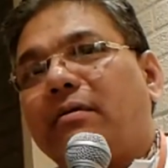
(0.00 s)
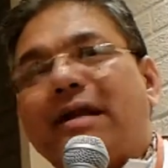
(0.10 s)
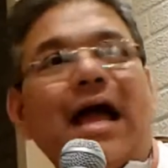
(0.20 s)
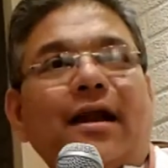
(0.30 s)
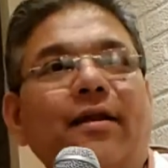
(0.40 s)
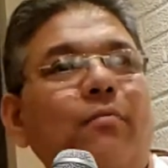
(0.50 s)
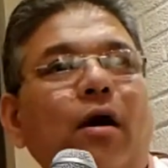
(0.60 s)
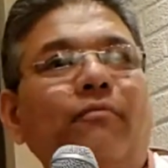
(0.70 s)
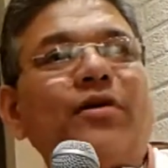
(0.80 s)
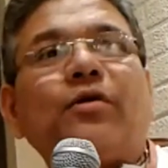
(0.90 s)
Dad and
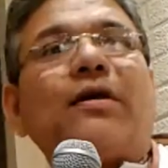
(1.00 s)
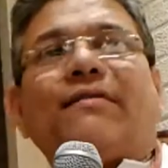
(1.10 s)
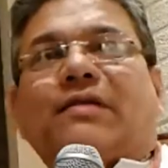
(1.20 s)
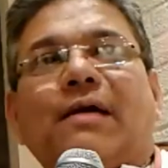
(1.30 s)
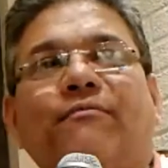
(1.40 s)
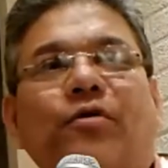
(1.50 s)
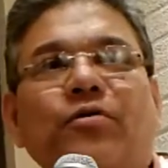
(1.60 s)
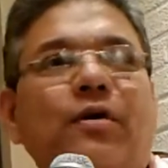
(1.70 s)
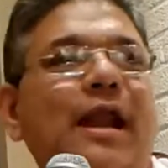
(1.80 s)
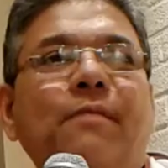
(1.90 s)
mom, we don't have time for
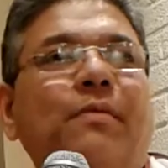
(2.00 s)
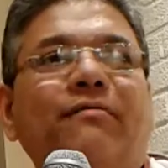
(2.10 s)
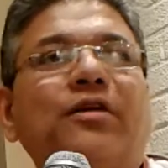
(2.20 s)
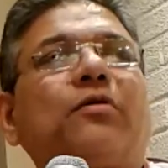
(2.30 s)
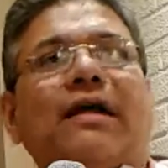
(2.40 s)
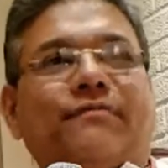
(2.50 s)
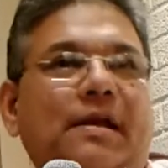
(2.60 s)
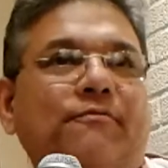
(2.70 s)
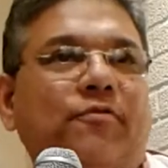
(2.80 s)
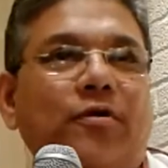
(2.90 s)
you. Grandpa, we don't have
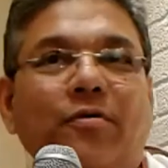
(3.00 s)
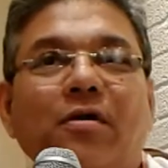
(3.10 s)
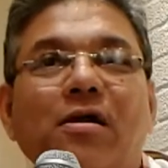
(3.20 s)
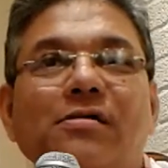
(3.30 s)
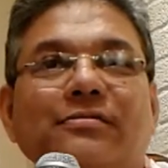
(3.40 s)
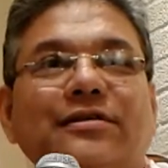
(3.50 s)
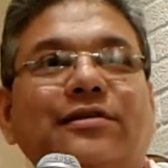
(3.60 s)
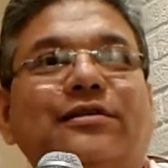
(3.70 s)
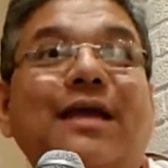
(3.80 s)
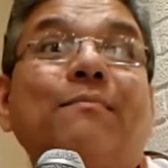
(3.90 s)
time for you. It's
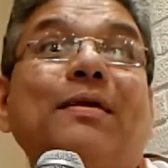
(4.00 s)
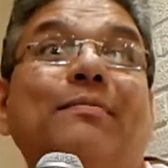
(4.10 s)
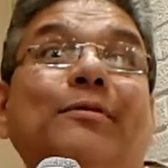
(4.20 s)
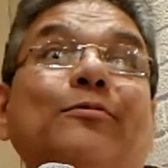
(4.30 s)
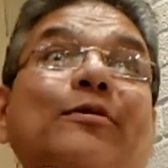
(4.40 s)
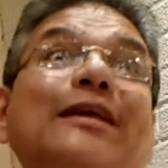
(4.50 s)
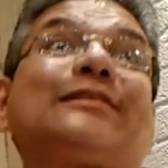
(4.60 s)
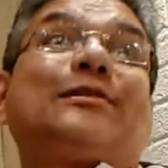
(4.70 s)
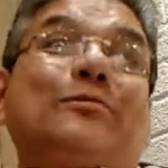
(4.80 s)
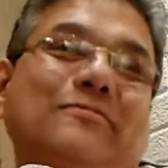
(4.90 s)
the same people who
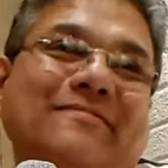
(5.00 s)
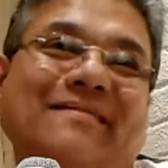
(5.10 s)
raised you.